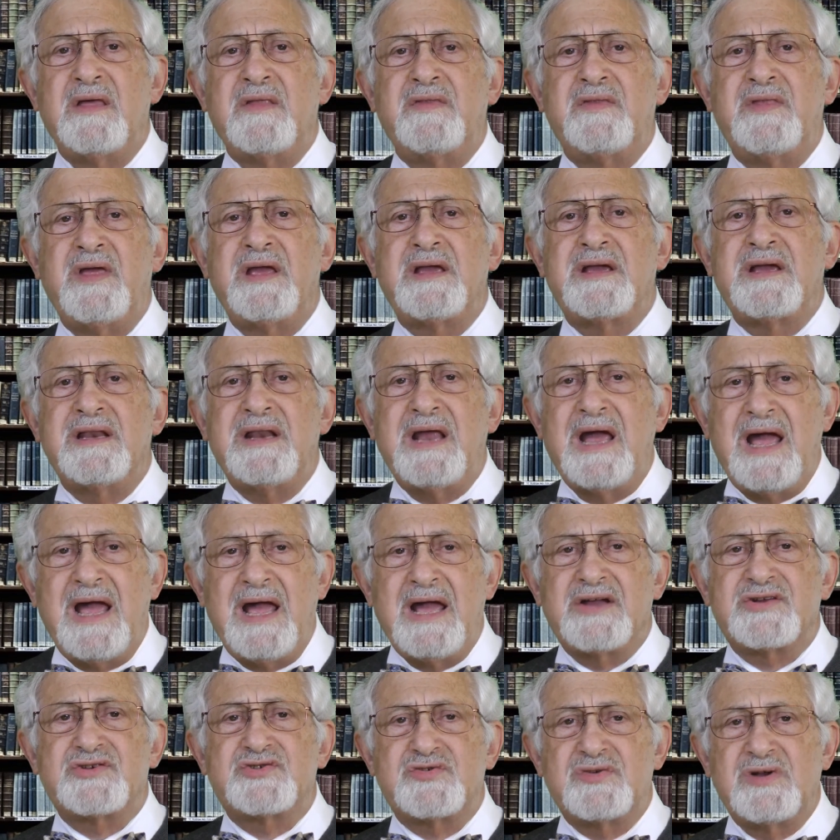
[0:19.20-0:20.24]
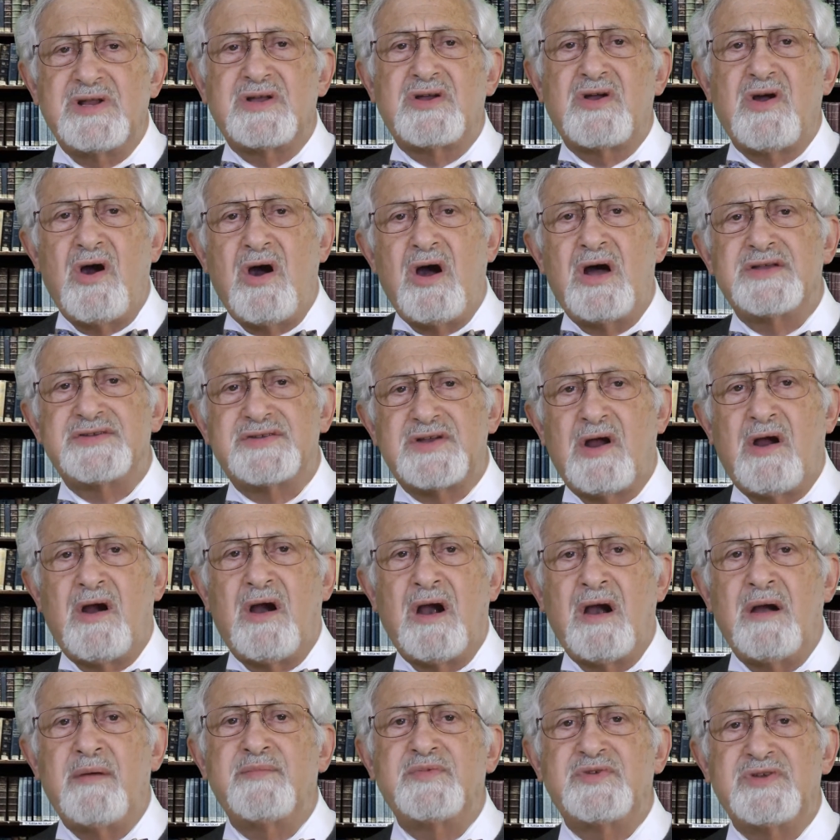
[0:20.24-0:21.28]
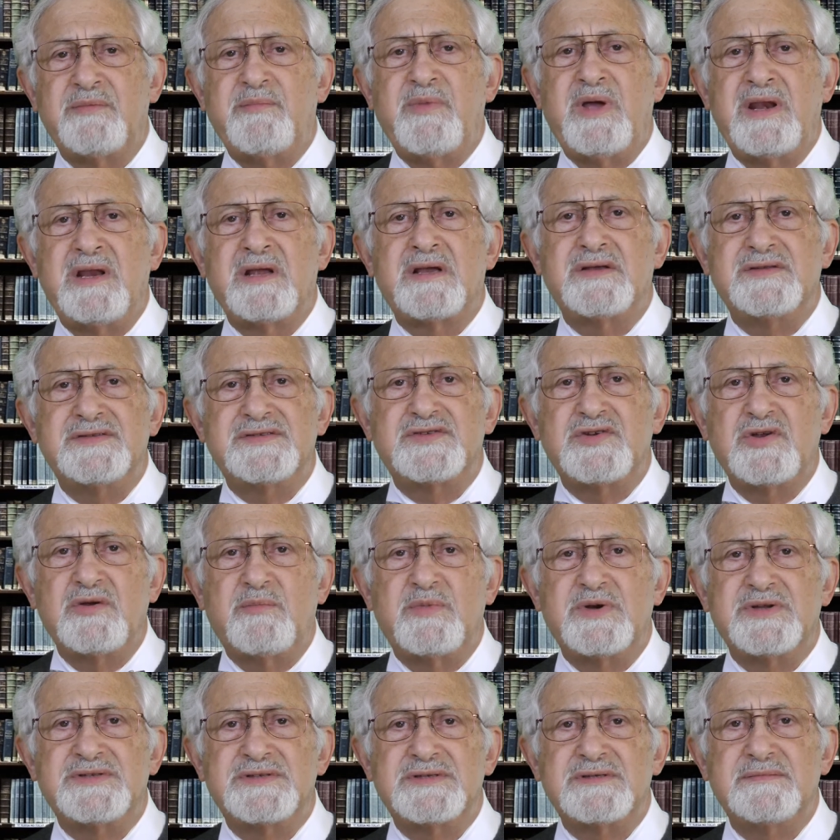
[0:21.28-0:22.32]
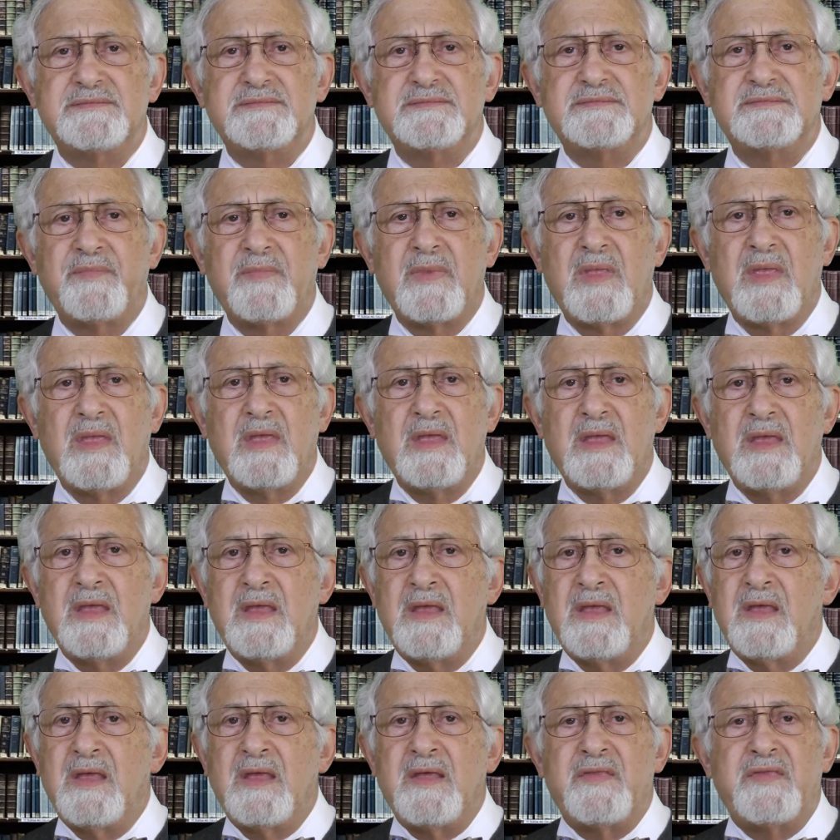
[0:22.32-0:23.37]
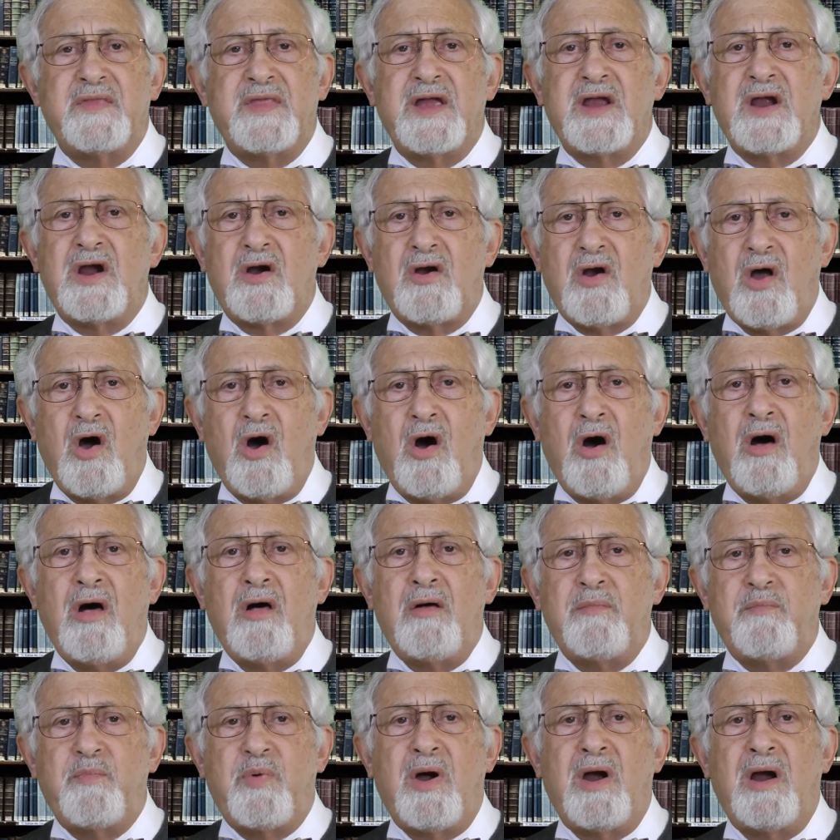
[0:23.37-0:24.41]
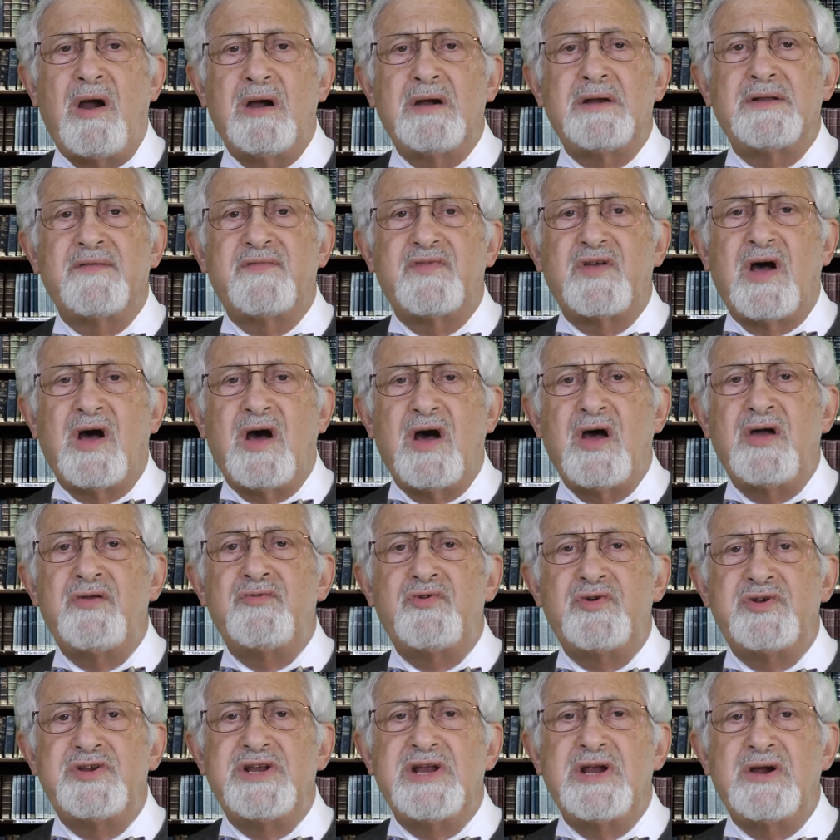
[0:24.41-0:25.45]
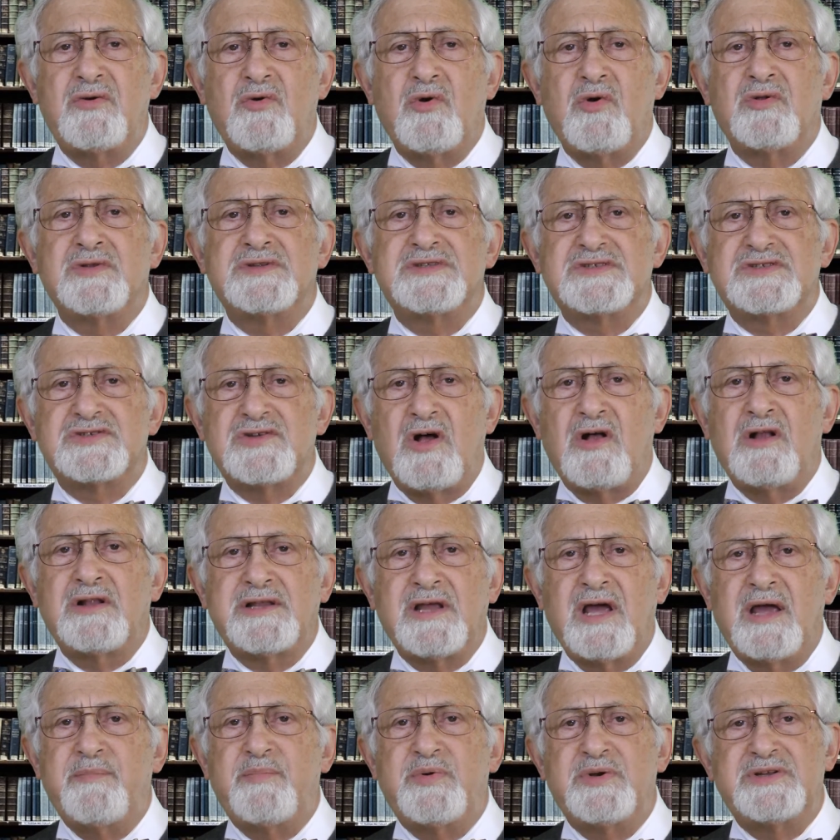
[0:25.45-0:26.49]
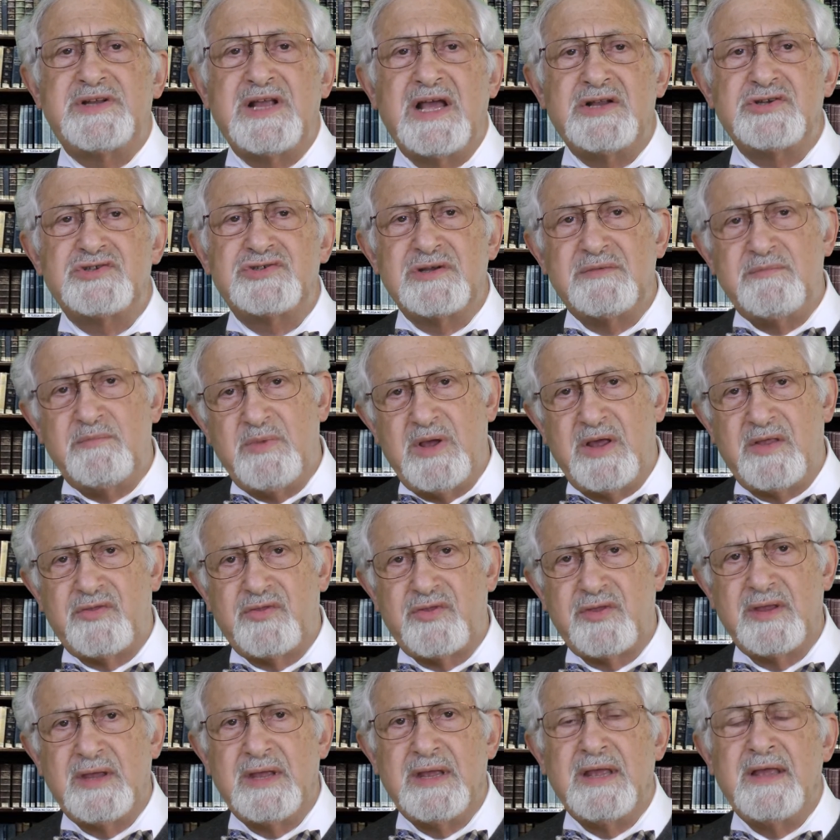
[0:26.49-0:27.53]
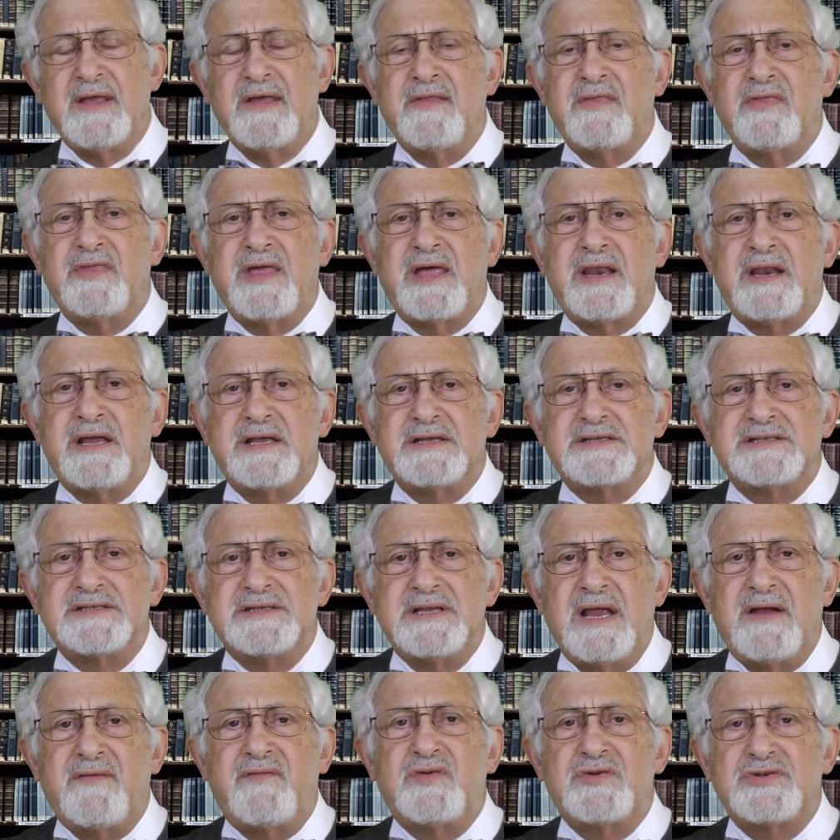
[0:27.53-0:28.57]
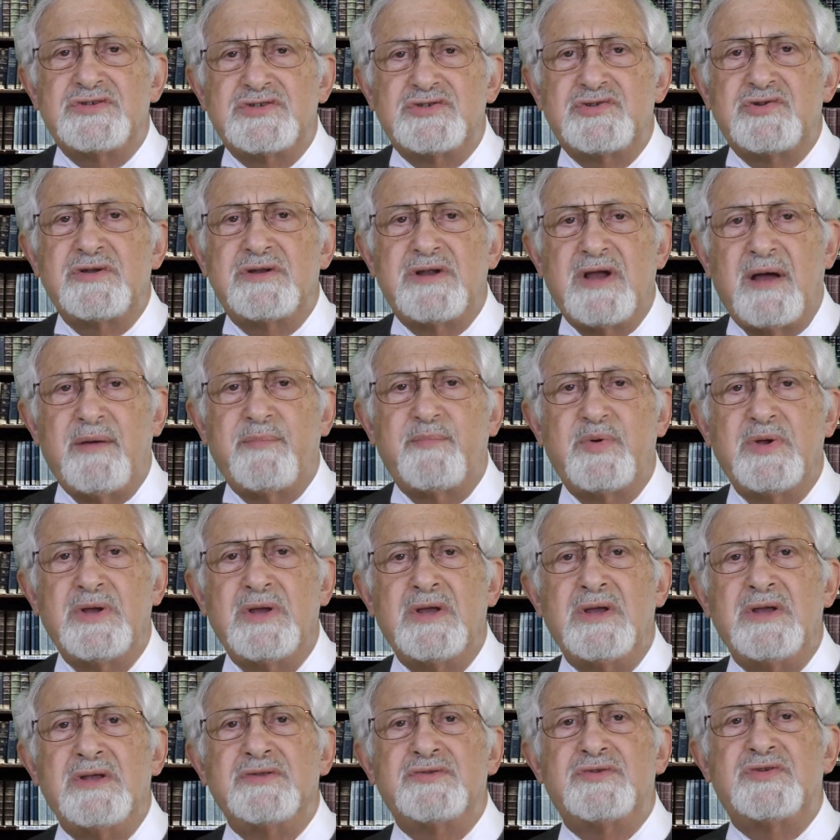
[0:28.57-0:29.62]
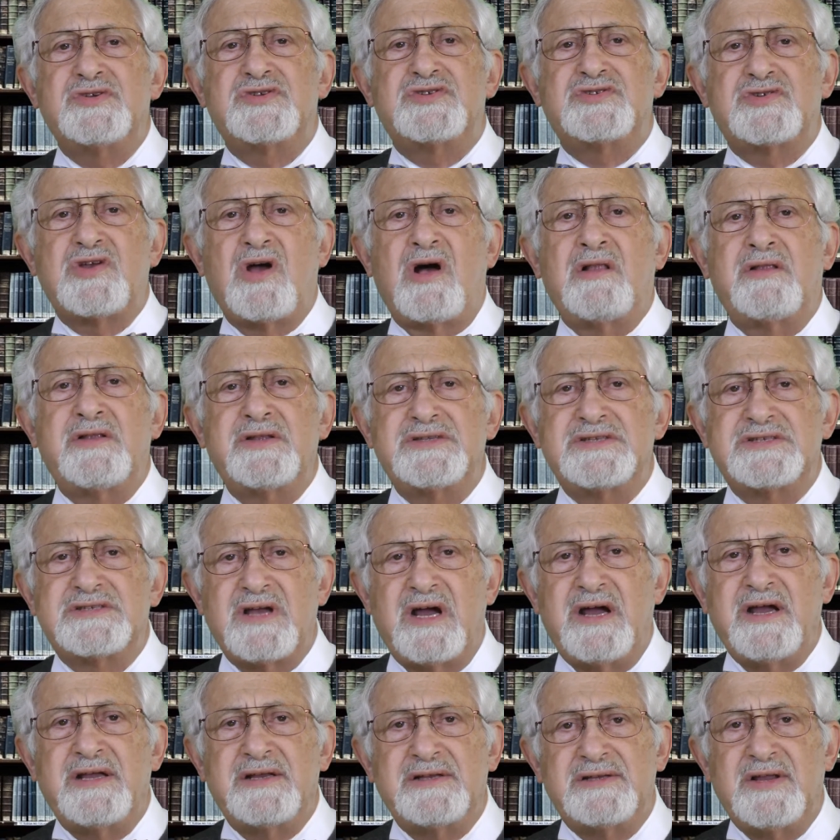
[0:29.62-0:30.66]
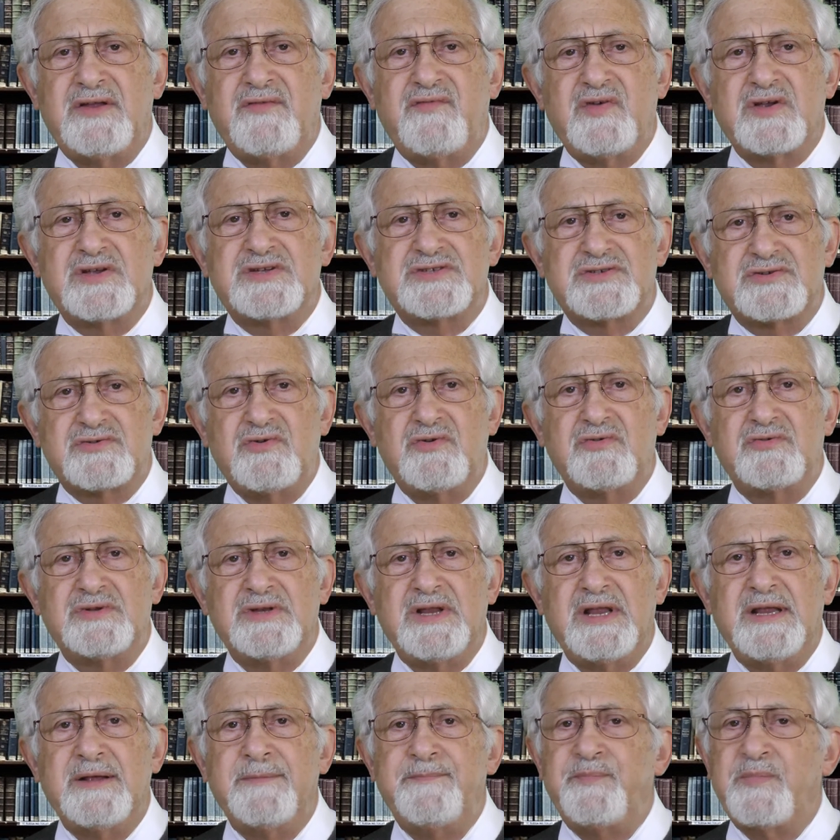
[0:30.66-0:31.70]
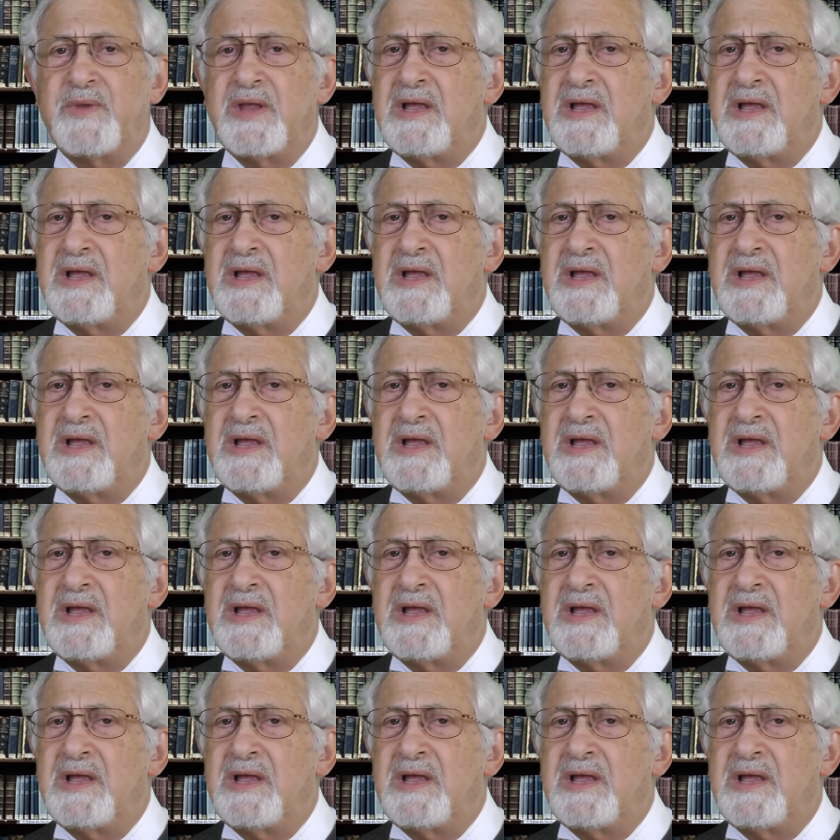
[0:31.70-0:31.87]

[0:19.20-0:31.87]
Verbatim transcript: they can actually cause harm to many consumers. They are all part of the 100 year old salt hypertension myth that has never stood up to solid scientific scrutiny